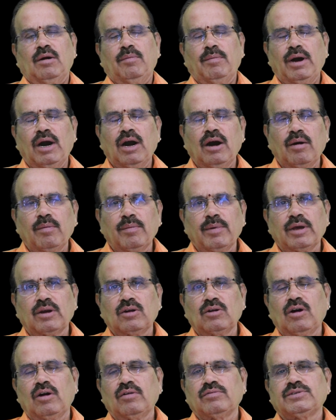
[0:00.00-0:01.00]

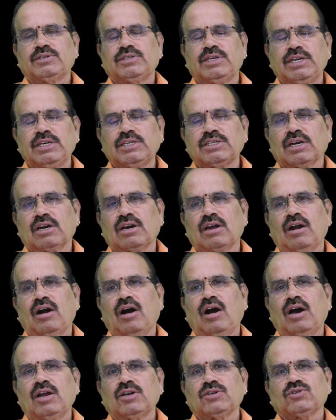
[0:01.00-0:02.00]
Mahameru of Sri Chakra
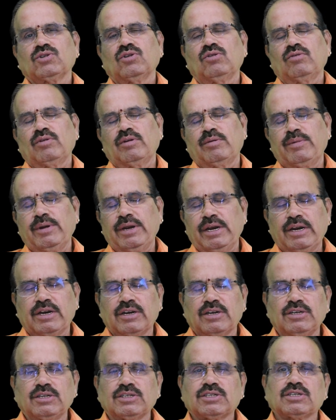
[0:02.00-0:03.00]
also would be
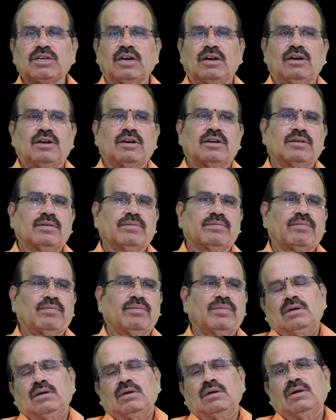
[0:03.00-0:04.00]
installed.
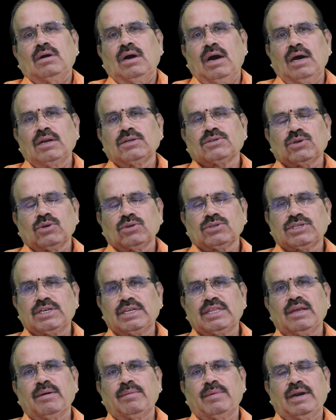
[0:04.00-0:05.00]
Also
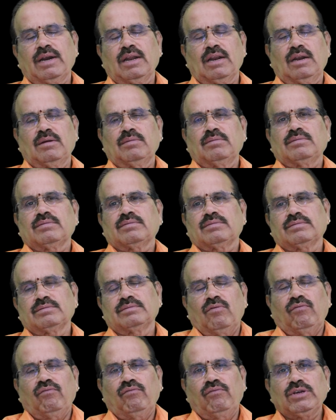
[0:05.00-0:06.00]
Siddha Mandalam,
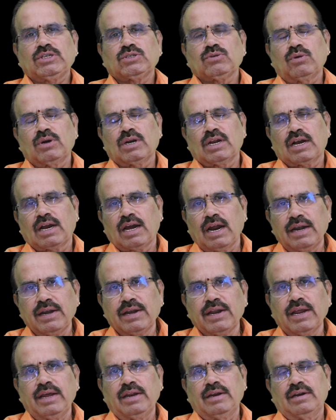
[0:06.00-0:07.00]
which would
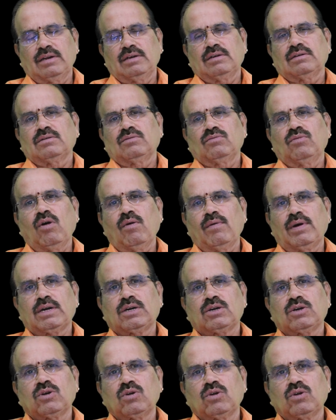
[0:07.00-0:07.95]
contain over